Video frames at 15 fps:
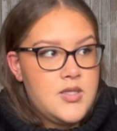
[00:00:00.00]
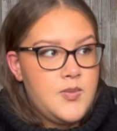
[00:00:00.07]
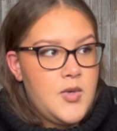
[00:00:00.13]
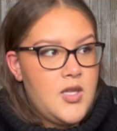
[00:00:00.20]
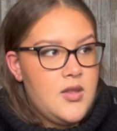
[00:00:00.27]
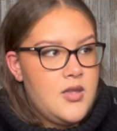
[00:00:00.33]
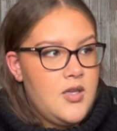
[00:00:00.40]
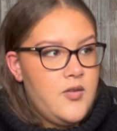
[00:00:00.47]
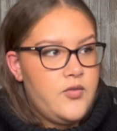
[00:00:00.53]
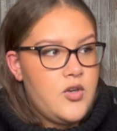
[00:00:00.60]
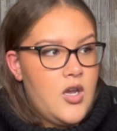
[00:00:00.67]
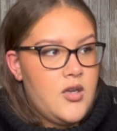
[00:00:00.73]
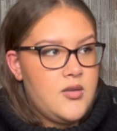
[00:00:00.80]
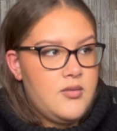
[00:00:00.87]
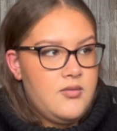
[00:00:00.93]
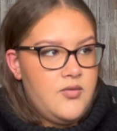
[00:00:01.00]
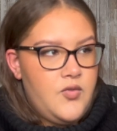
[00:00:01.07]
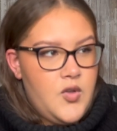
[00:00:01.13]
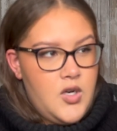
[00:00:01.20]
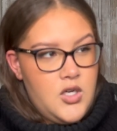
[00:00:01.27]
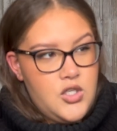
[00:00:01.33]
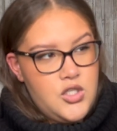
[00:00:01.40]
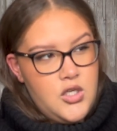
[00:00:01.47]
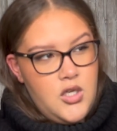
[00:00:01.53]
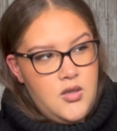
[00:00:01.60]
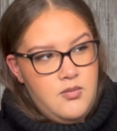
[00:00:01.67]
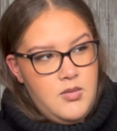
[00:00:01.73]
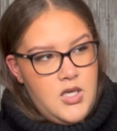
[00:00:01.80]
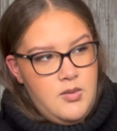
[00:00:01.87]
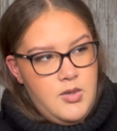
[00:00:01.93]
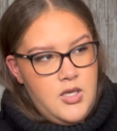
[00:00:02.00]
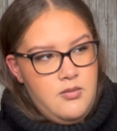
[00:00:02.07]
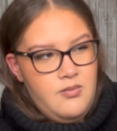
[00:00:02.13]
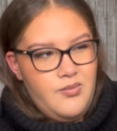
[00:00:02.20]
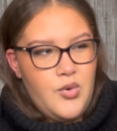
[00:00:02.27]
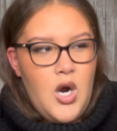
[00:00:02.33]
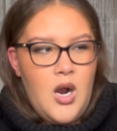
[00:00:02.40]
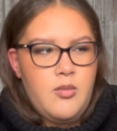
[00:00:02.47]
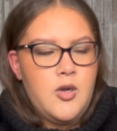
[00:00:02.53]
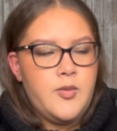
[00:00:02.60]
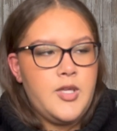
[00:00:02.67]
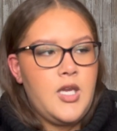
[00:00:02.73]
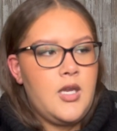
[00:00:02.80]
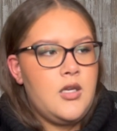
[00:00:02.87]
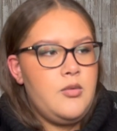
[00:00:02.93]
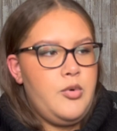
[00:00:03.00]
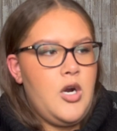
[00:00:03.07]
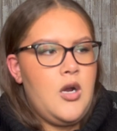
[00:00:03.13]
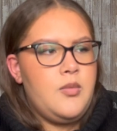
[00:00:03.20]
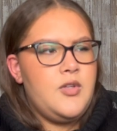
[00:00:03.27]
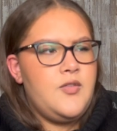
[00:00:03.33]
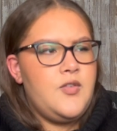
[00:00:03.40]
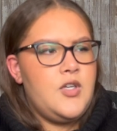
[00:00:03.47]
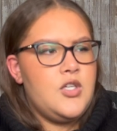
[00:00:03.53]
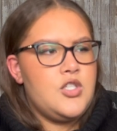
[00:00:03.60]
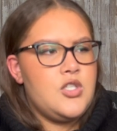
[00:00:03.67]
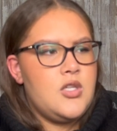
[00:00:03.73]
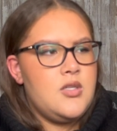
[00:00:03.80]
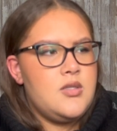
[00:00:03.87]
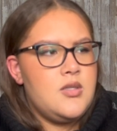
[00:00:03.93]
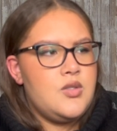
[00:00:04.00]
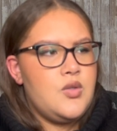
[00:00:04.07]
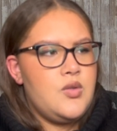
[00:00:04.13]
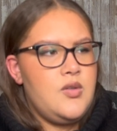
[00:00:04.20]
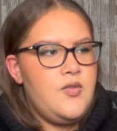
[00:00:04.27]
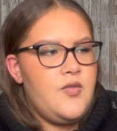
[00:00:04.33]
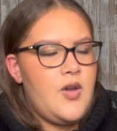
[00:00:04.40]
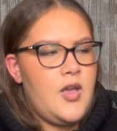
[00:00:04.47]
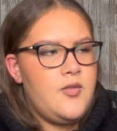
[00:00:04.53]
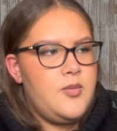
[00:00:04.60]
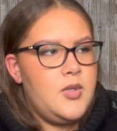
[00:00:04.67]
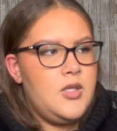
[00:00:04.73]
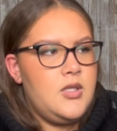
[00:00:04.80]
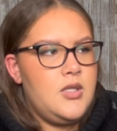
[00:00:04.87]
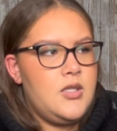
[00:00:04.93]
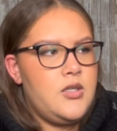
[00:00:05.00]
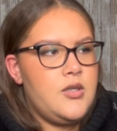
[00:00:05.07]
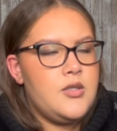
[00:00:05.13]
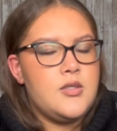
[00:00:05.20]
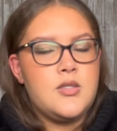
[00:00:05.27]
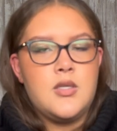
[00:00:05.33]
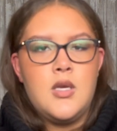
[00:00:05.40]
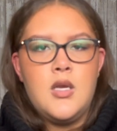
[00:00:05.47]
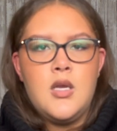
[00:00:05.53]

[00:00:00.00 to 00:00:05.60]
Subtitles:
month, if not finish it, maybe. Probably. I could probably finish this. It's only 5 milliliters.